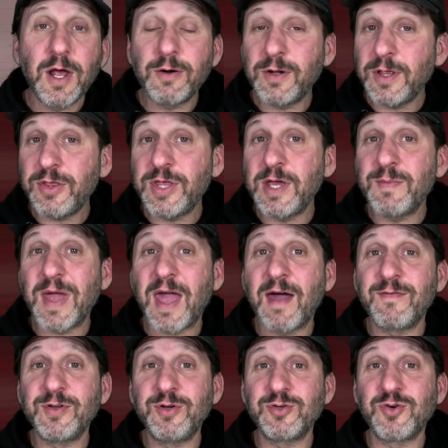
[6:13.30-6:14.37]
Now another thing you may
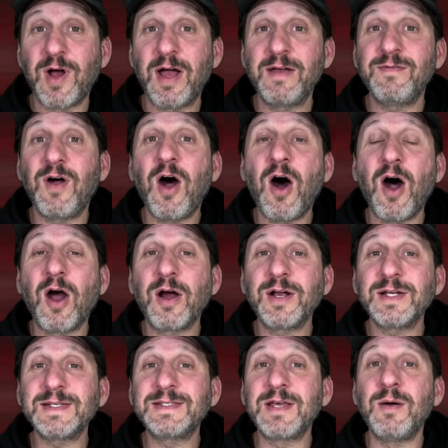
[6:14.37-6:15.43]
have on your drive
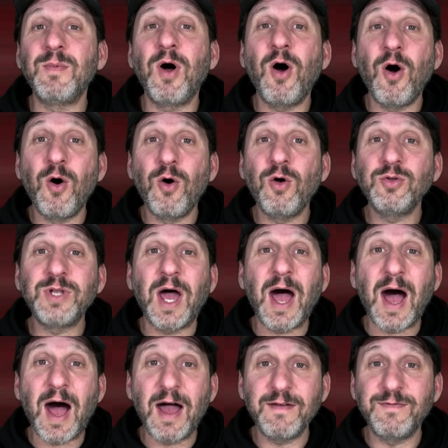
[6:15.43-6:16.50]
are some old
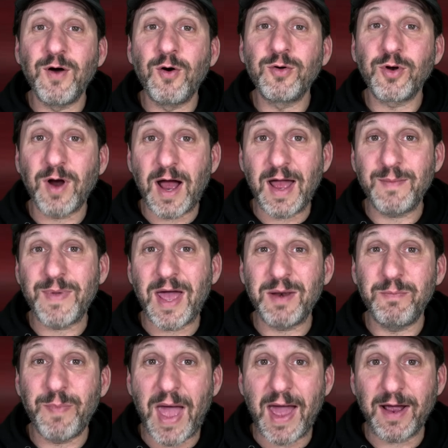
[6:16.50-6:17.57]
iPhone or
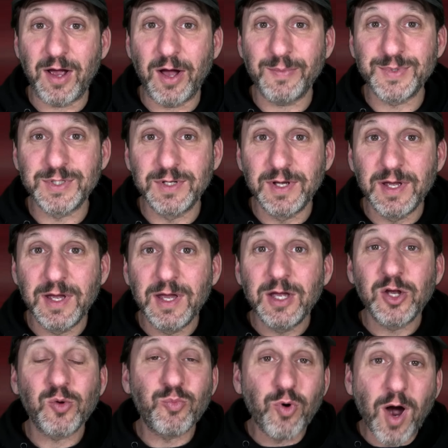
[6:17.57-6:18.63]
iPad backups.
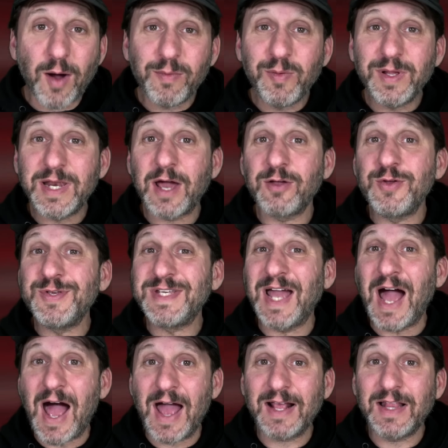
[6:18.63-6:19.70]
You're probably now
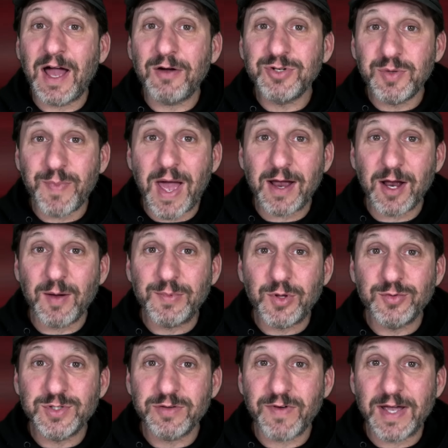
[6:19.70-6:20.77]
using iCloud to back up
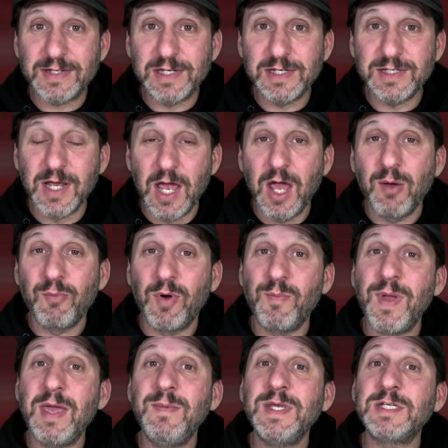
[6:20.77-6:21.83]
those devices but
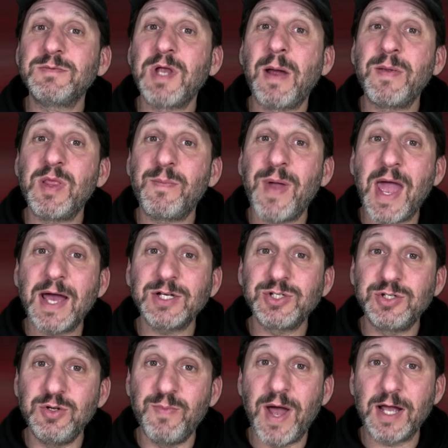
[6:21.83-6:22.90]
maybe sometime in the
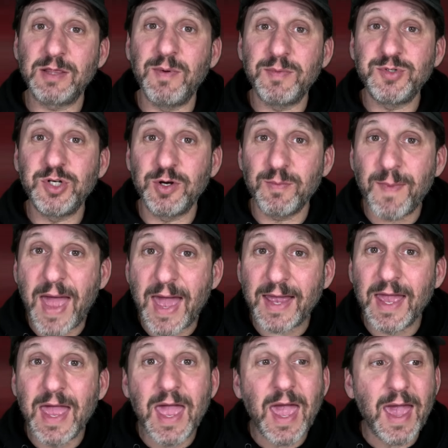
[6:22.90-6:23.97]
past you backed them up to your
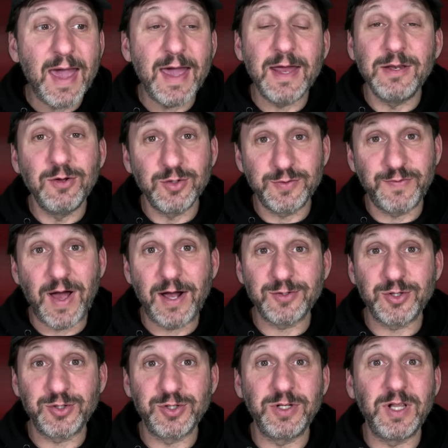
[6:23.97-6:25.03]
Mac and those
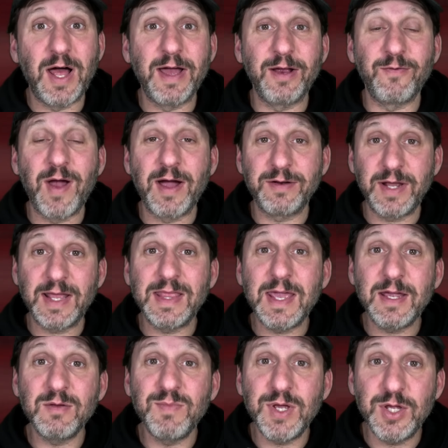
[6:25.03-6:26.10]
files are still lying around and
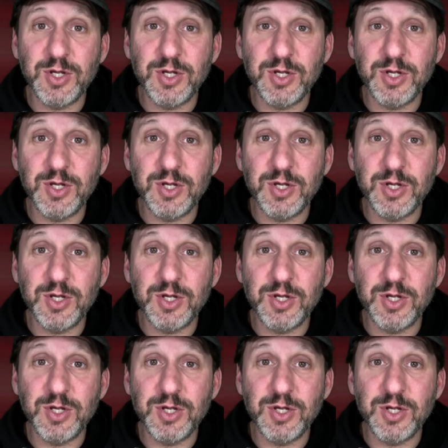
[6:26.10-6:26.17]
they can be